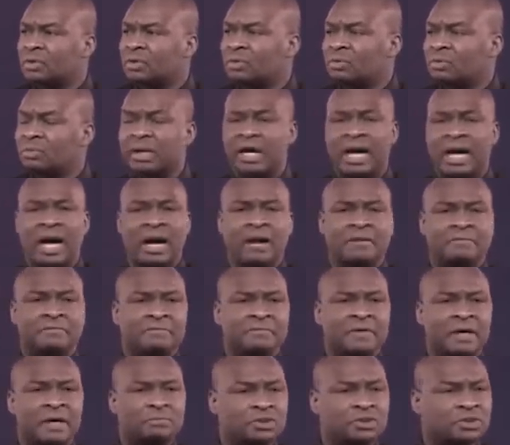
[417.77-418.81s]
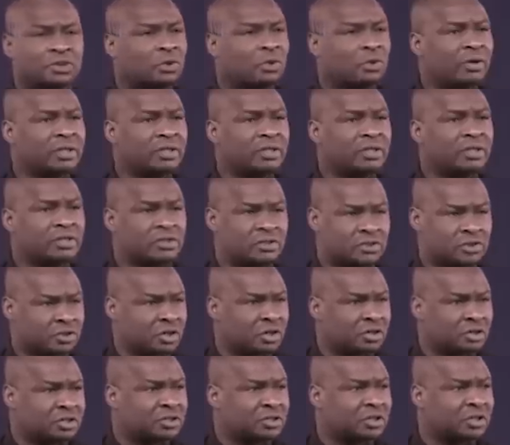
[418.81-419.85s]
We have, I'm sure in this
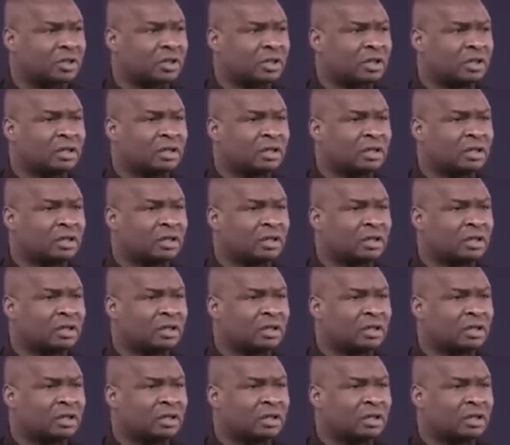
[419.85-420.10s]
church